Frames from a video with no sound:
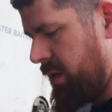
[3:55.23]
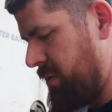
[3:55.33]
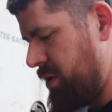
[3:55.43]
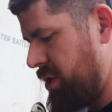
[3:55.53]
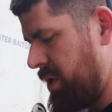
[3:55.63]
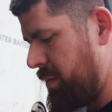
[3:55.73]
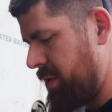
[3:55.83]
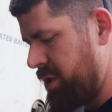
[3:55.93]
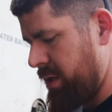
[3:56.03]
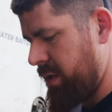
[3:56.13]
It's cheap
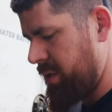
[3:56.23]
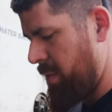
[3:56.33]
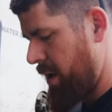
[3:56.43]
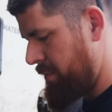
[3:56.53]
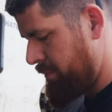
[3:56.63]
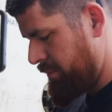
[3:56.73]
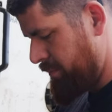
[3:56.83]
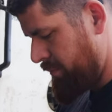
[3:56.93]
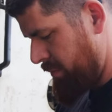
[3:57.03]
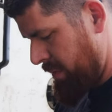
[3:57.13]
insurance, man.
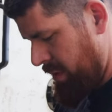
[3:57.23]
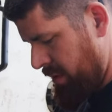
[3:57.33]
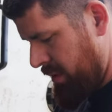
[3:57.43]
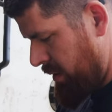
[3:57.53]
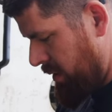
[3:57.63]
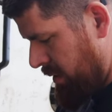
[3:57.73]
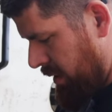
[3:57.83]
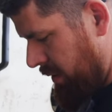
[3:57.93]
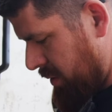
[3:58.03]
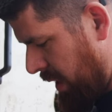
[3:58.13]

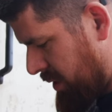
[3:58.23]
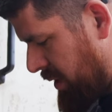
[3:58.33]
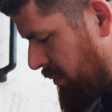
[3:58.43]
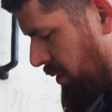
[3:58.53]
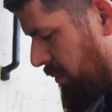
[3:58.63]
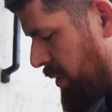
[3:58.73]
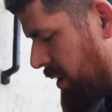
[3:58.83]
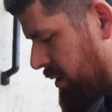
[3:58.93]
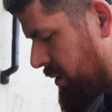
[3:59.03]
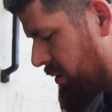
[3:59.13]
And this one actually, the little
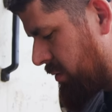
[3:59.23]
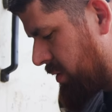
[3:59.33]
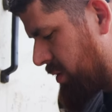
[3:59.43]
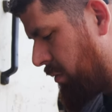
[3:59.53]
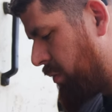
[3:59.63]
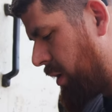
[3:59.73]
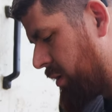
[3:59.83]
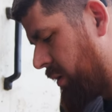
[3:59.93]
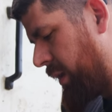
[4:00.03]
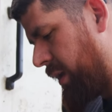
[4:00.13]
ball, there's no
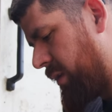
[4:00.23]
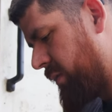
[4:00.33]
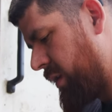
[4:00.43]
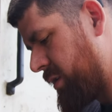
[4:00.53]
ball in the end of it.